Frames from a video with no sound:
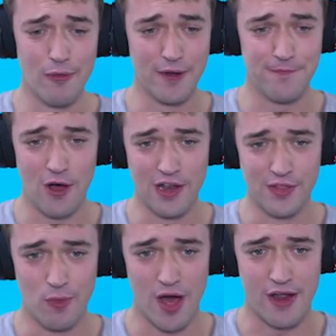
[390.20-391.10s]
don't want to fall in
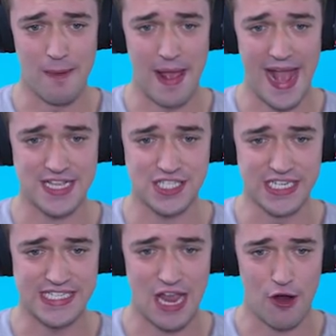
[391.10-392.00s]
the water. I'm
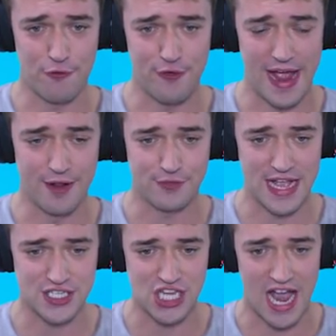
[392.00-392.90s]
actually terrified of
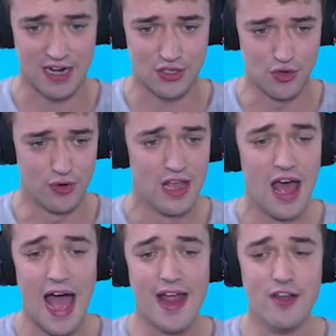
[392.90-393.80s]
that shark, dude.
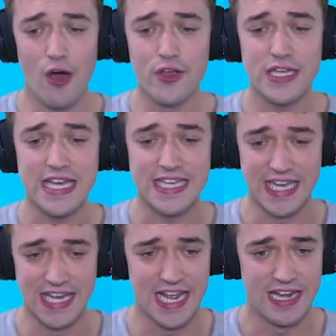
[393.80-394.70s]
I know you can
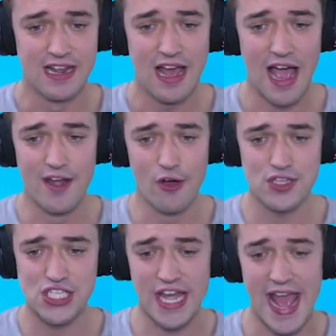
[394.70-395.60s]
kill it. I know
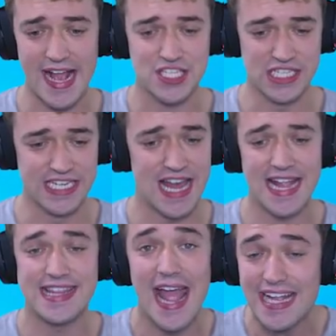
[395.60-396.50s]
it's not actually
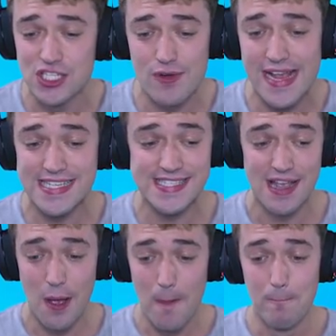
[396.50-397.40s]
that dangerous.
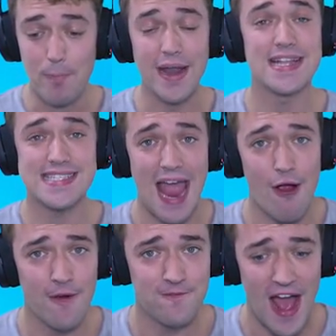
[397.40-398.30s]
But it
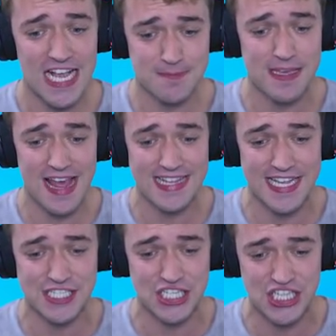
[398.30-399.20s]
terrifies me that
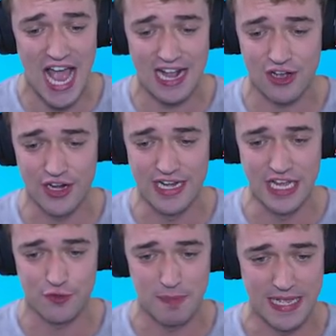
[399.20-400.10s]
there's a shark
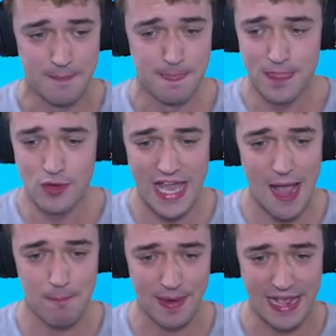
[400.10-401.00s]
underneath me. You
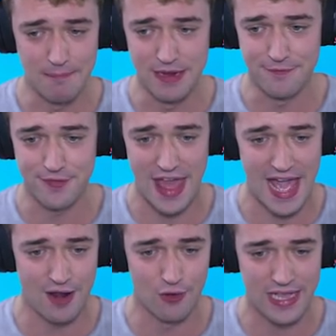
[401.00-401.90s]
can't blame me for
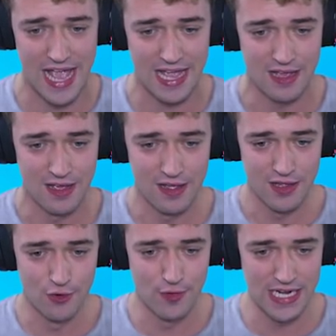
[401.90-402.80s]
that, okay?
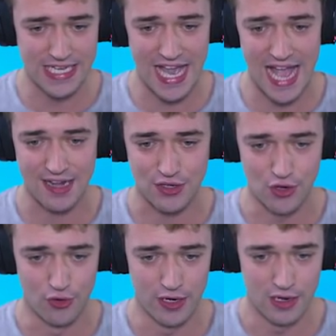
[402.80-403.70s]
You really can't,
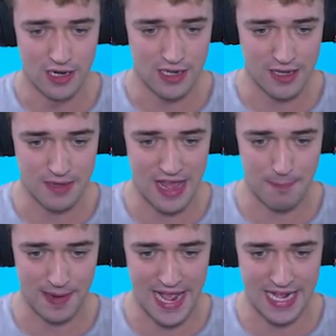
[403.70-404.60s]
dude. Give me
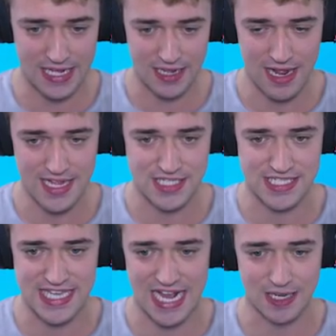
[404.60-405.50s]
that plank. That's
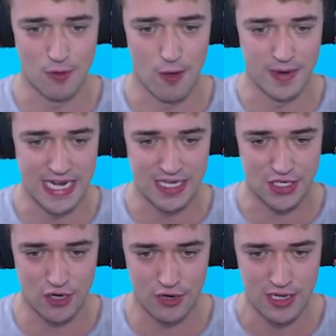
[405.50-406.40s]
exactly what we need,
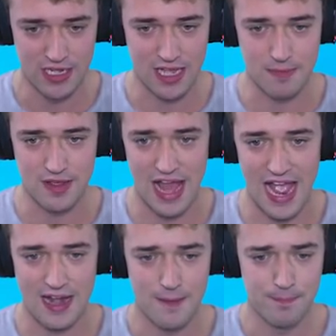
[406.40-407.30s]
dude. Give me
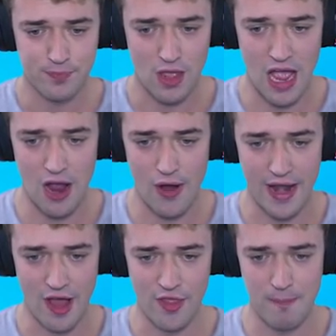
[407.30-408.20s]
that. Oh,
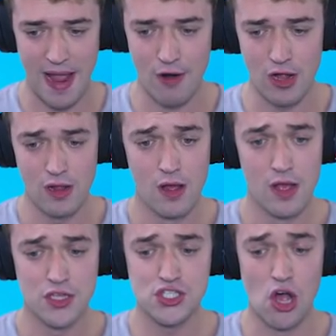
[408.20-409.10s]
another barrel.
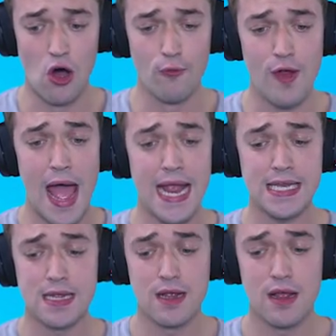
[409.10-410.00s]
So,
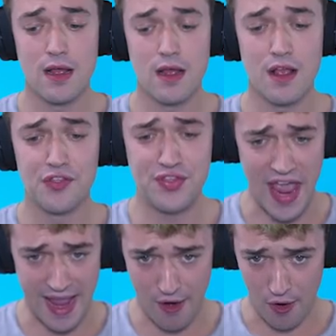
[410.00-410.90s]
right
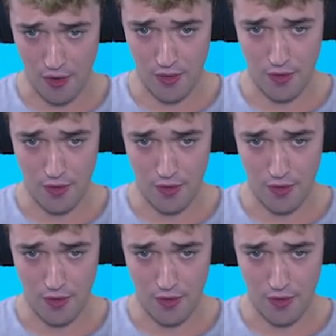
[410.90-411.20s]
there.